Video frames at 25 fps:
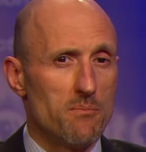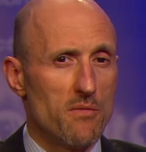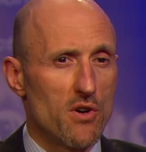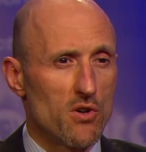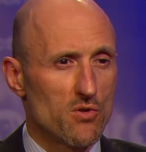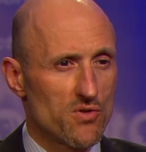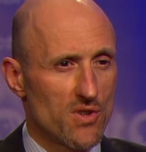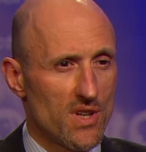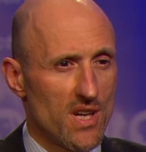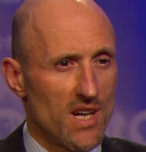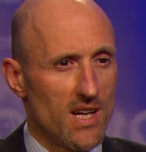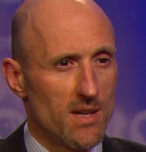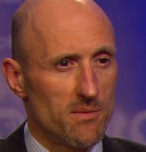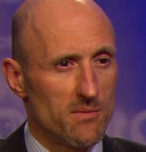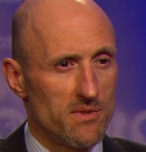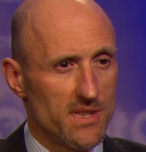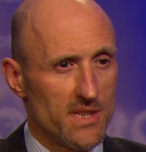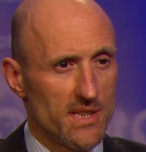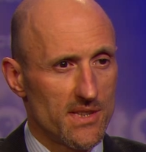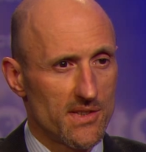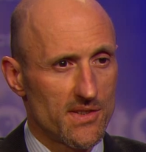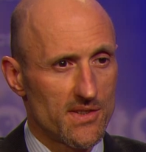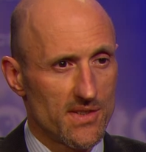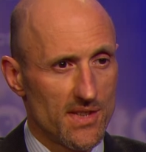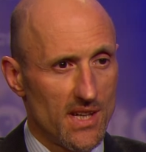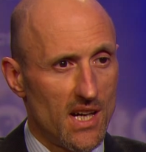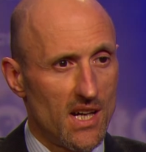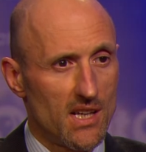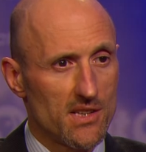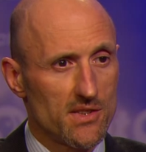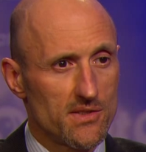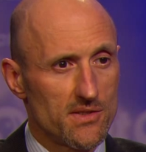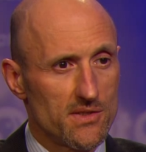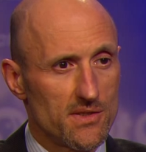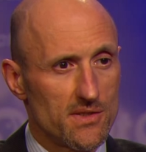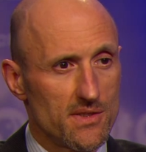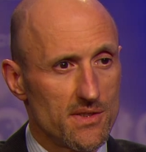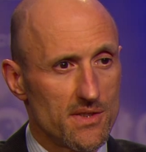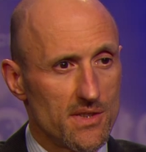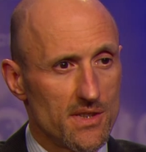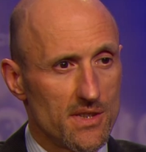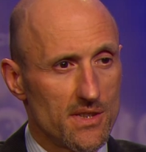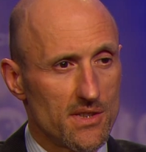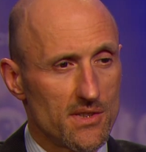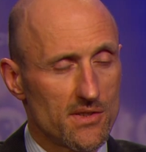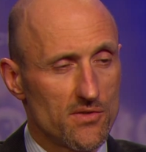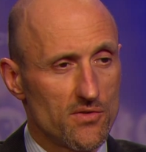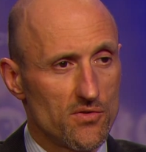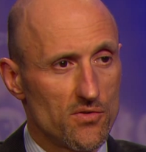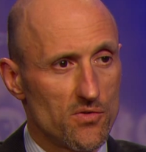most commonly is solid
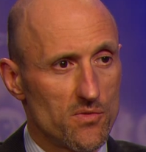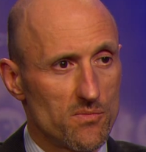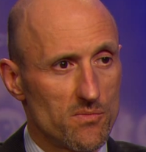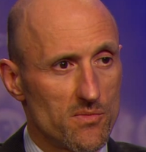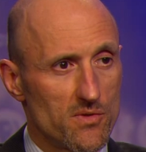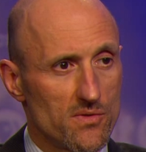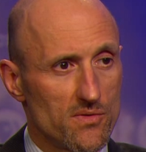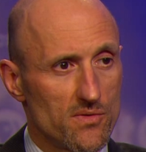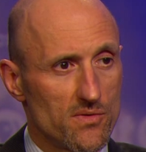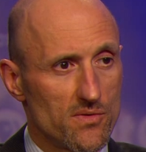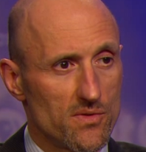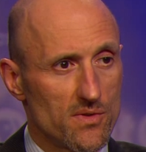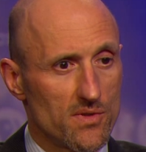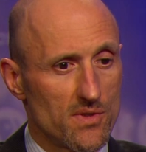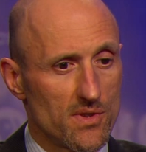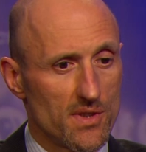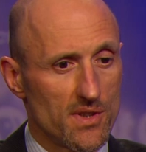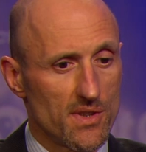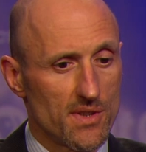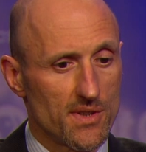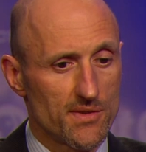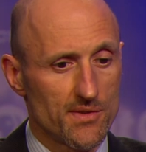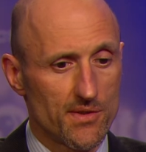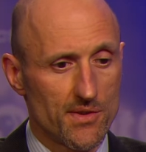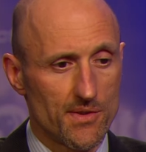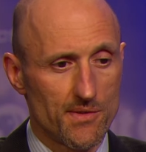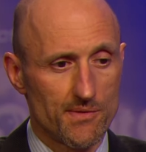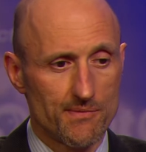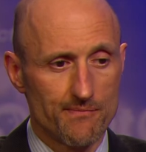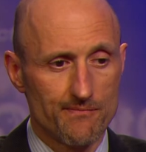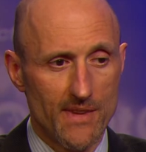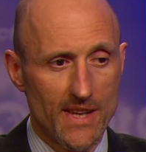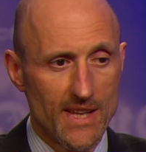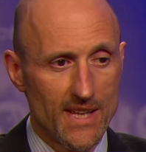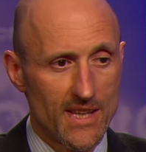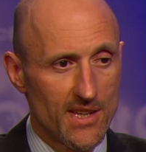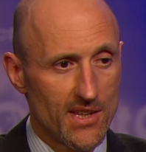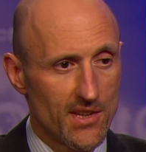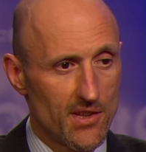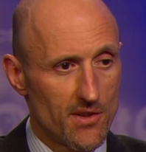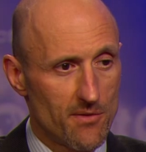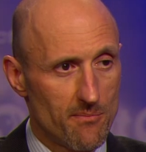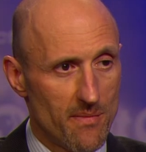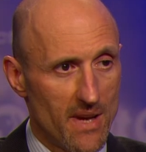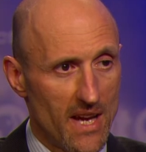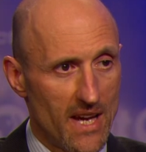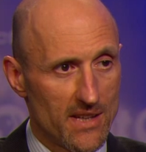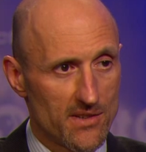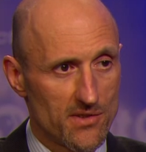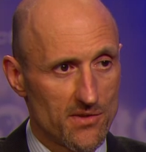uh, tumors, uh, so anything you can
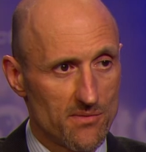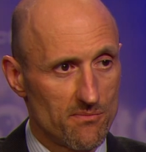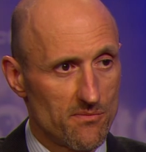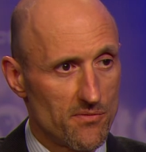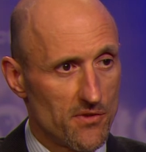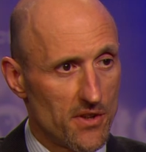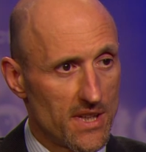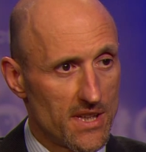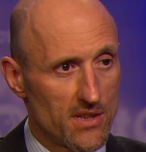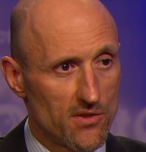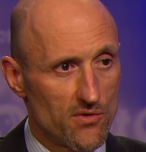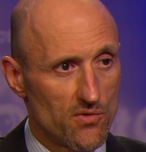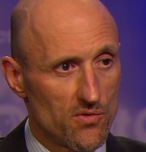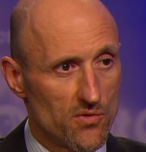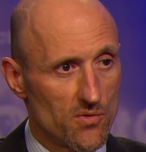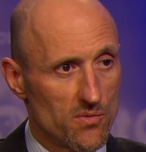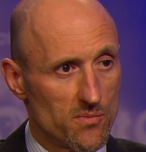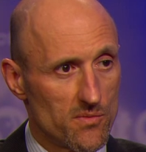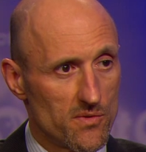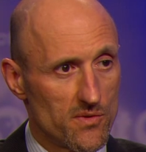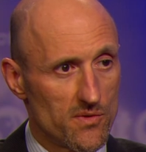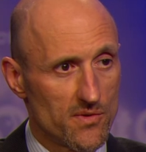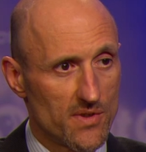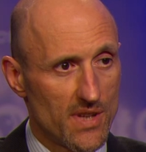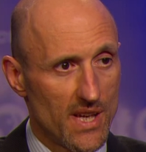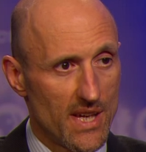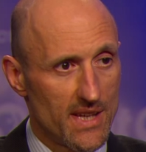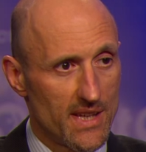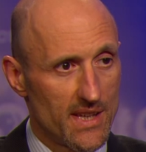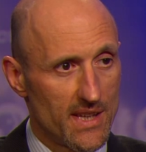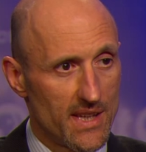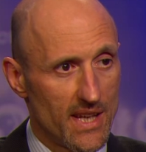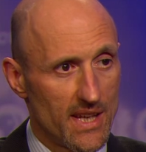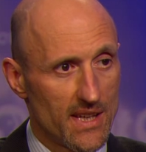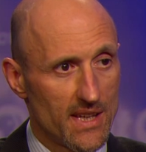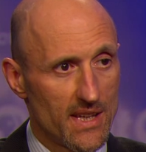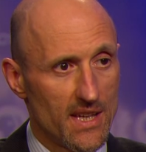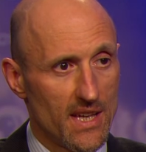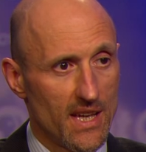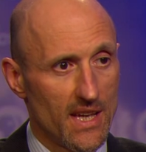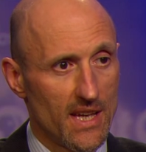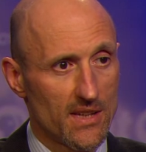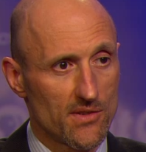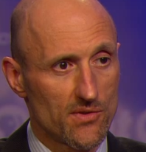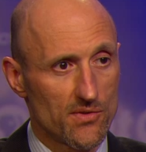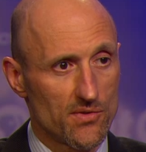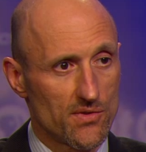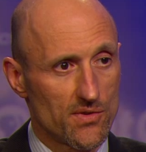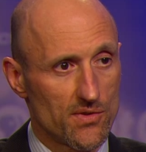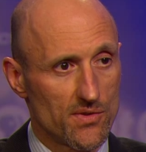imagine, brain tumors, head and neck
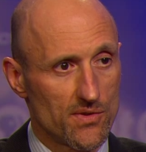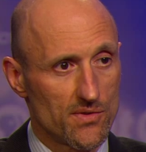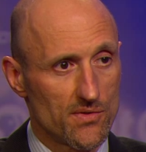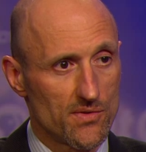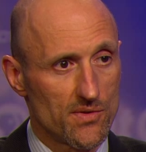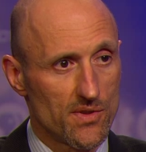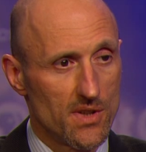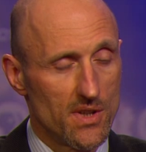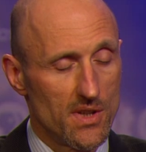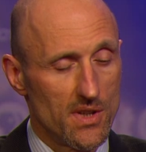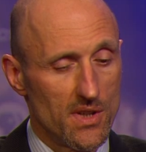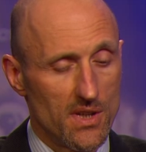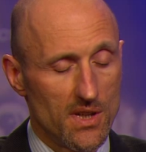cancers,